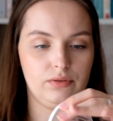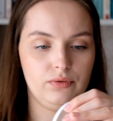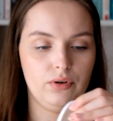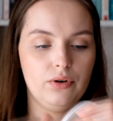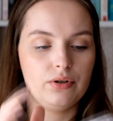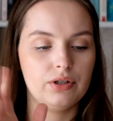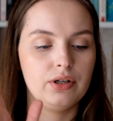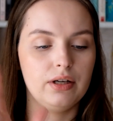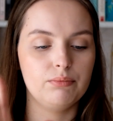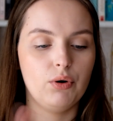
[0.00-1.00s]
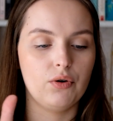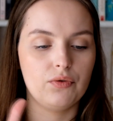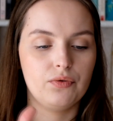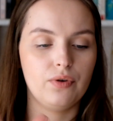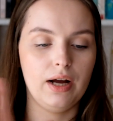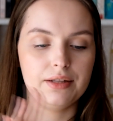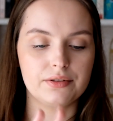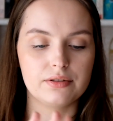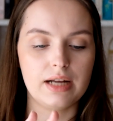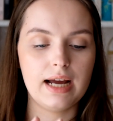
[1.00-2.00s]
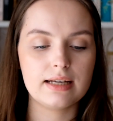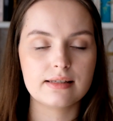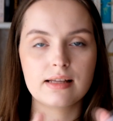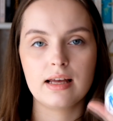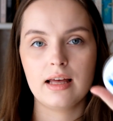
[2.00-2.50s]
for both under the eyes